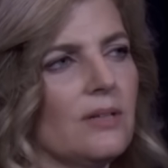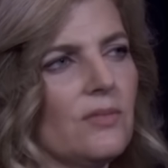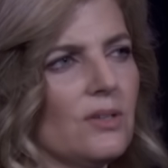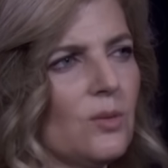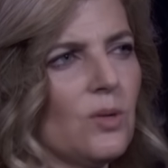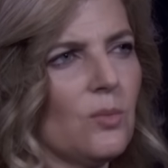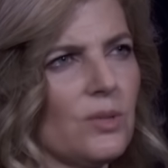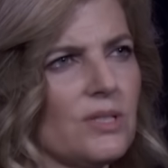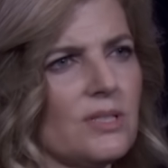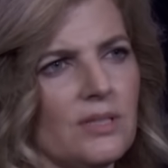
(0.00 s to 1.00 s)
You know, what
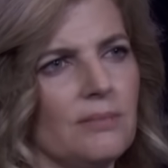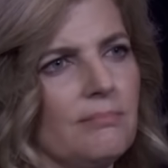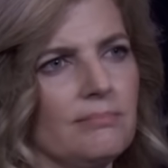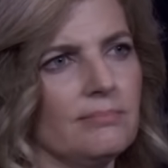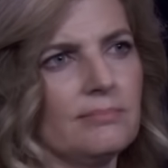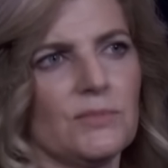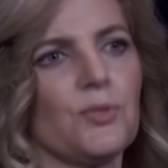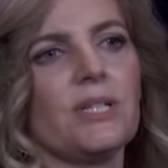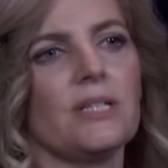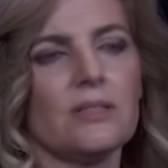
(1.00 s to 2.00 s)
was
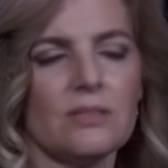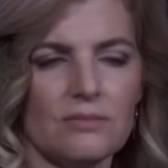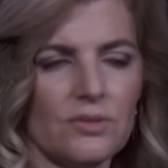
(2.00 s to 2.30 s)
trees